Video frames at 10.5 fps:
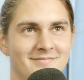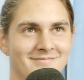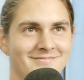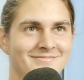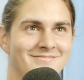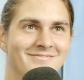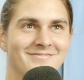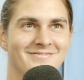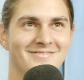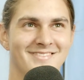
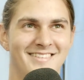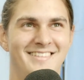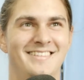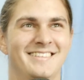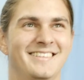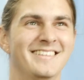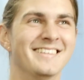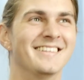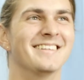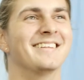
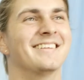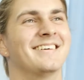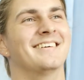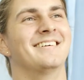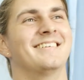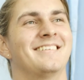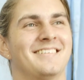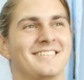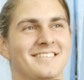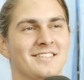
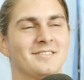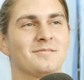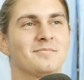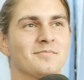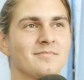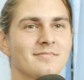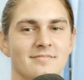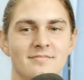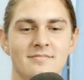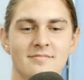
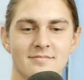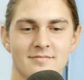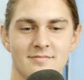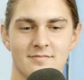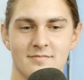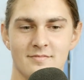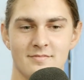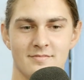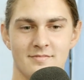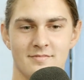
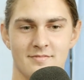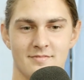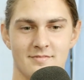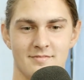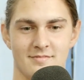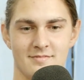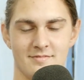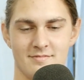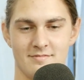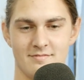
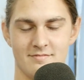No words are spoken by the person on screen.